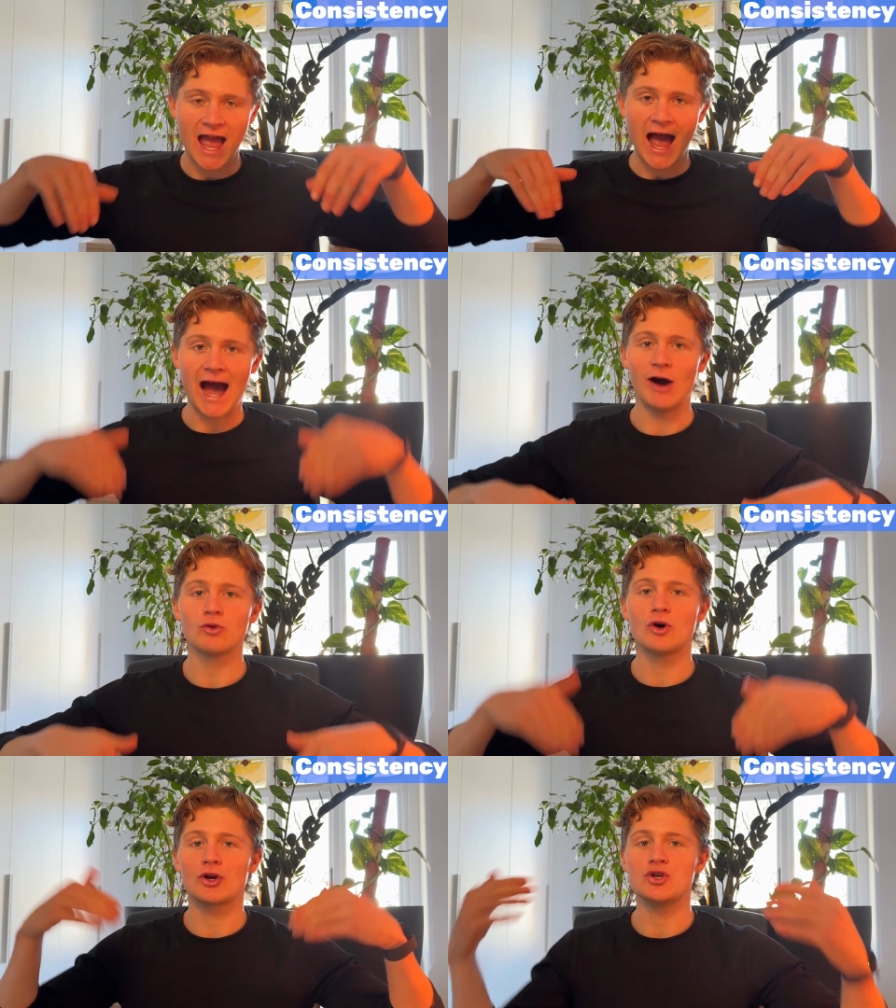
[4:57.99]
How
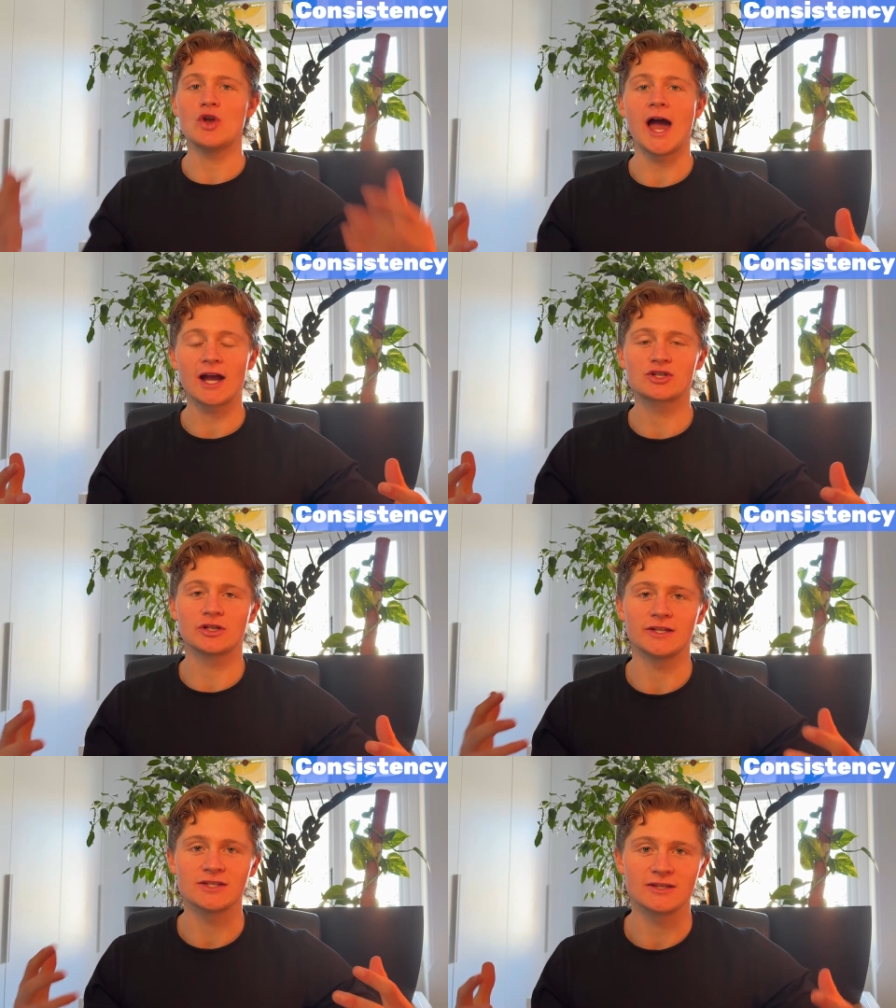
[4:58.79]
long can you
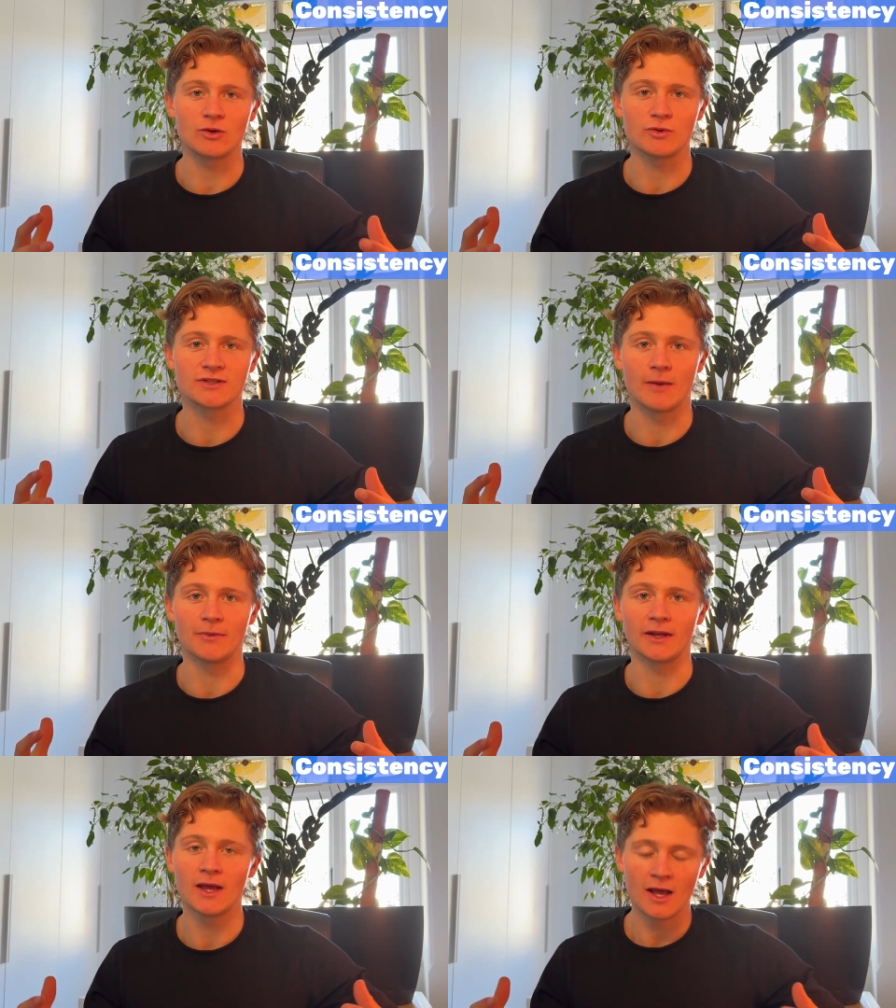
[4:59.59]
actually stick with something?